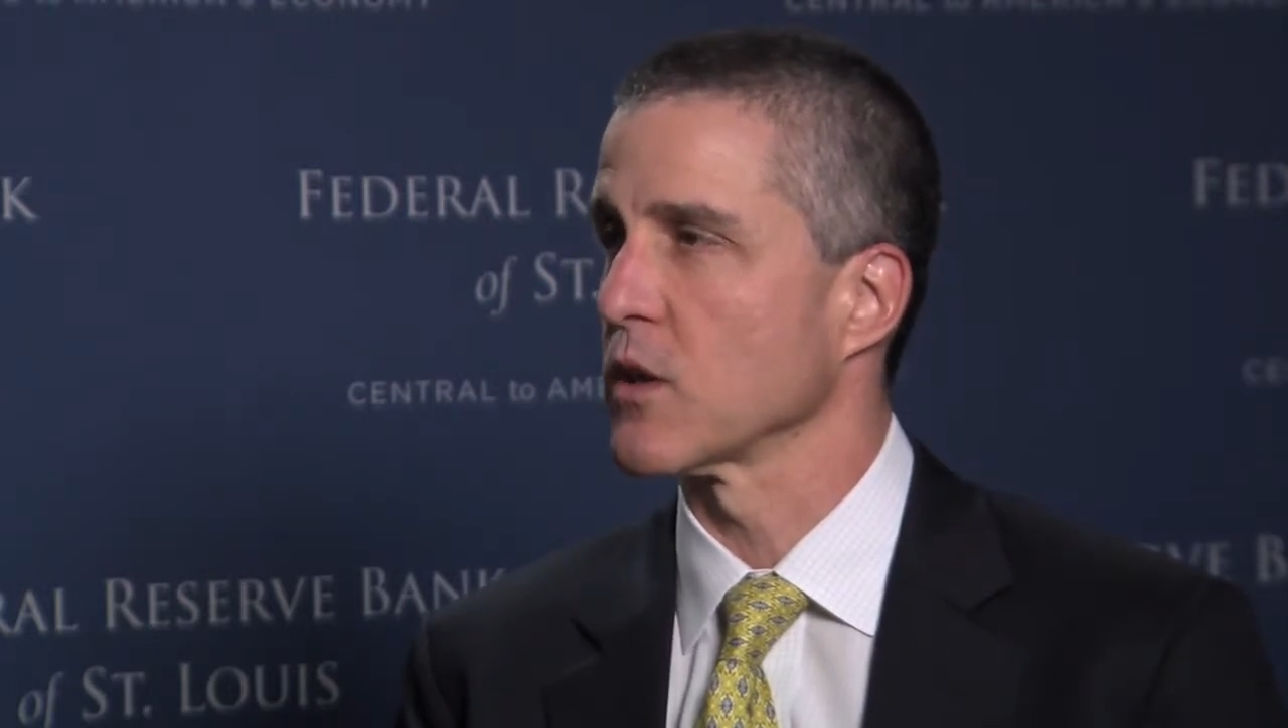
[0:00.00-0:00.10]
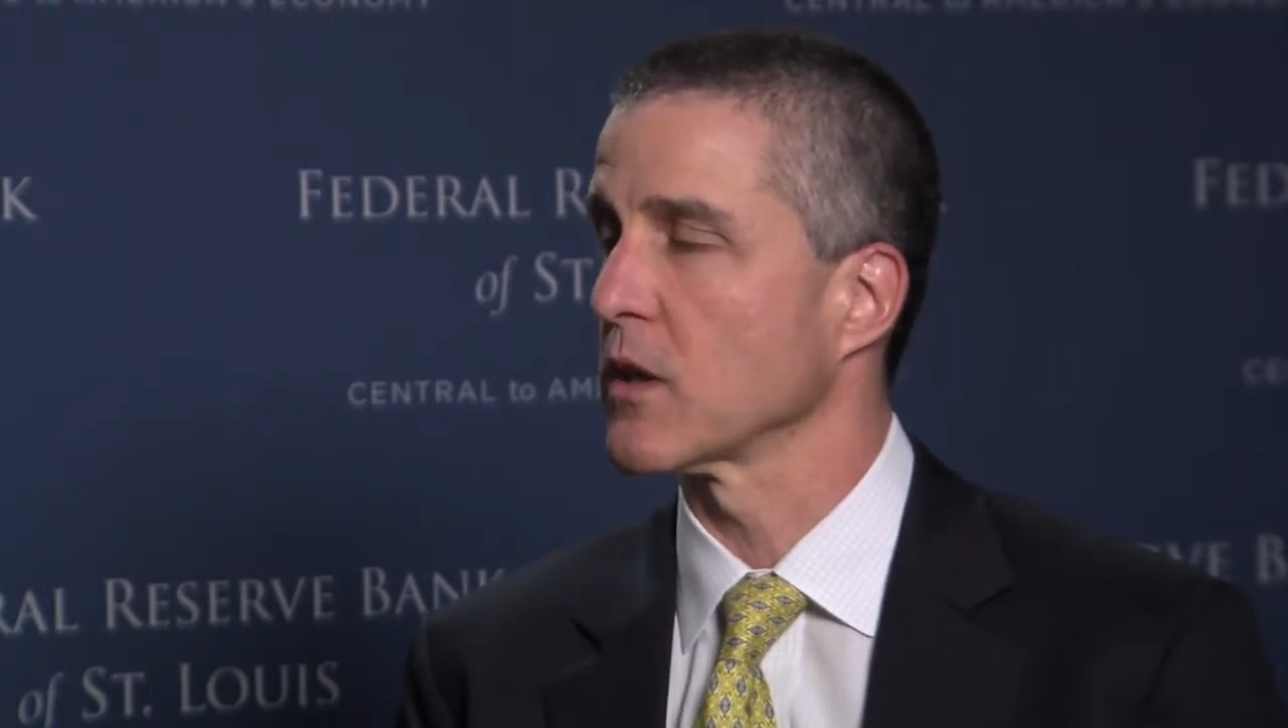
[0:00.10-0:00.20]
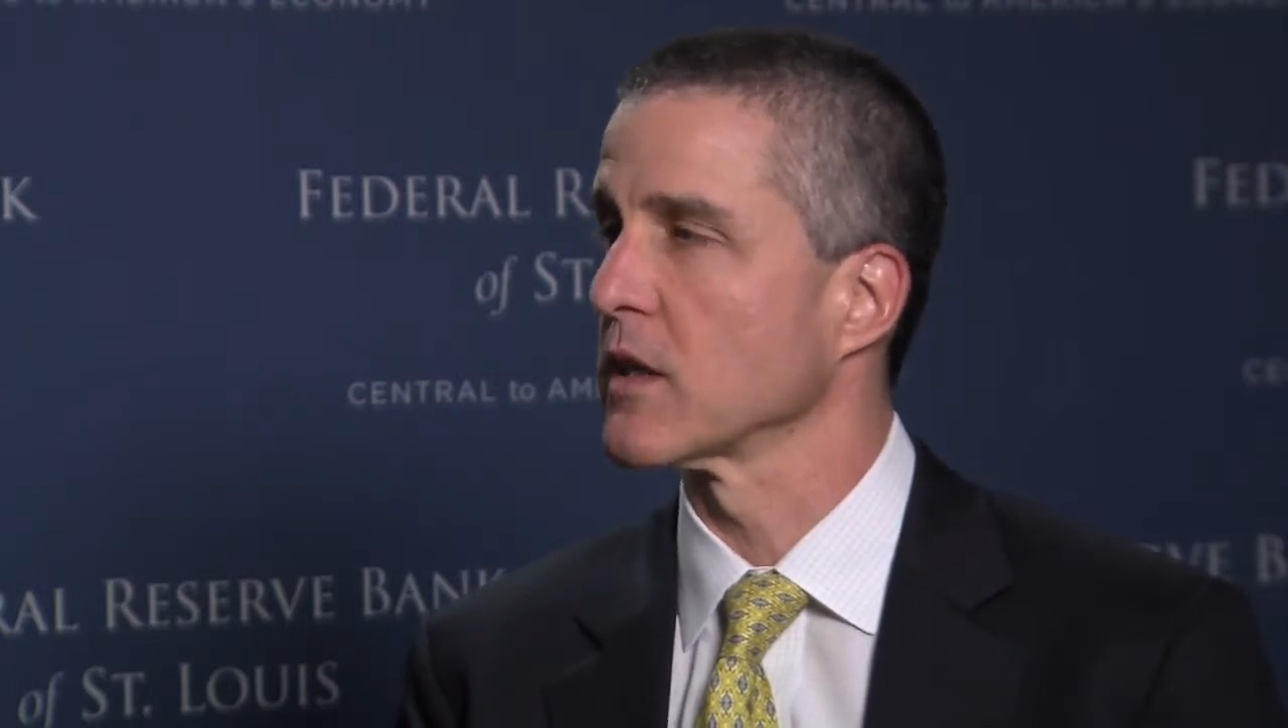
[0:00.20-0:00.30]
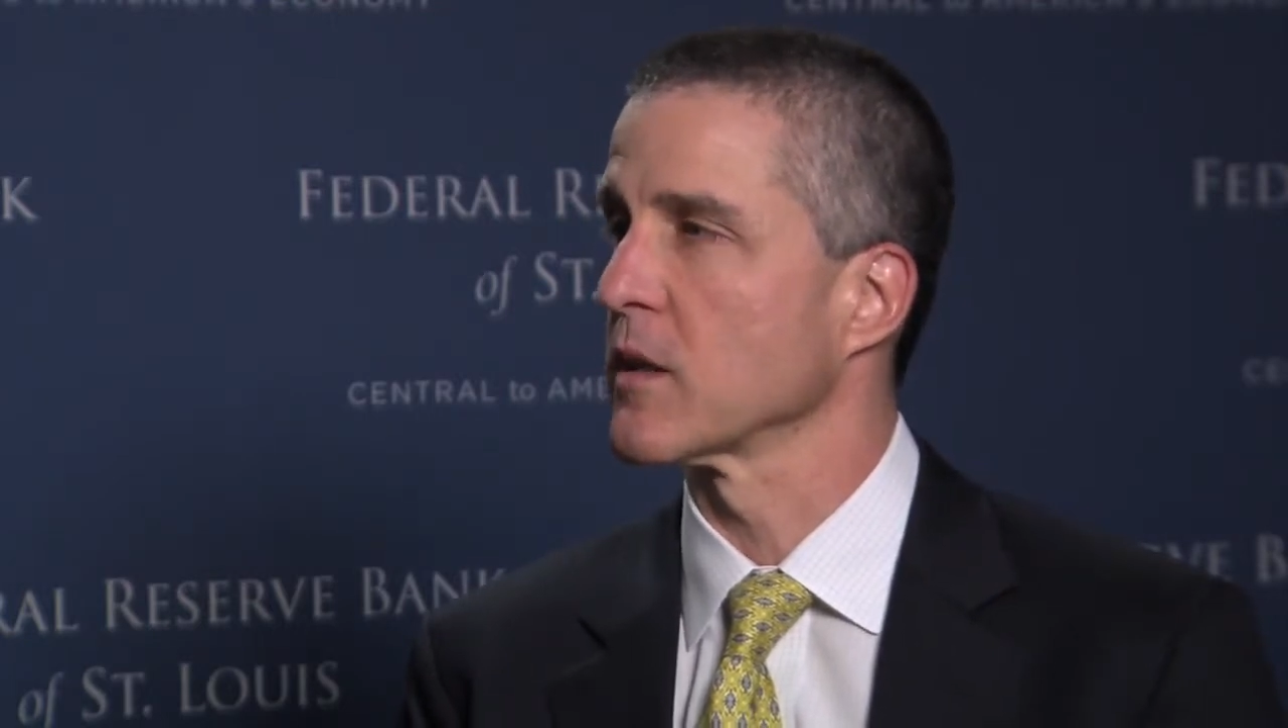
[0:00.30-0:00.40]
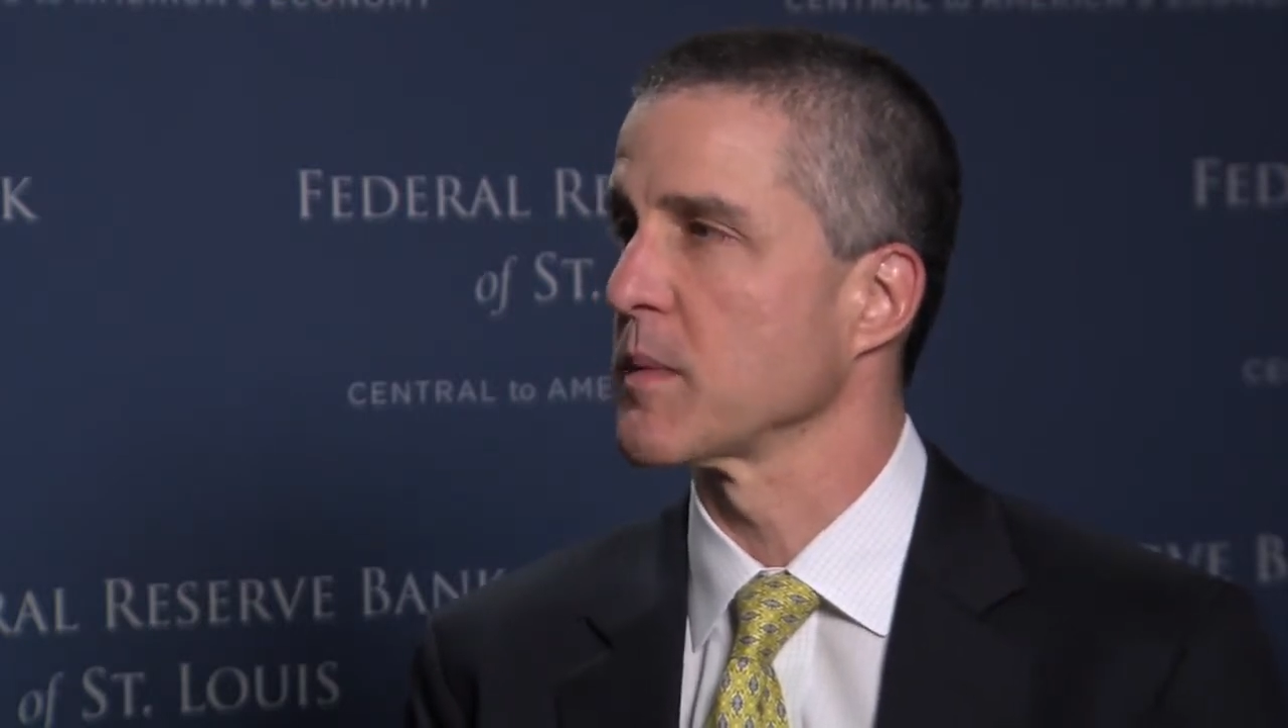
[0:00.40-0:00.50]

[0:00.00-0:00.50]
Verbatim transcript: look a little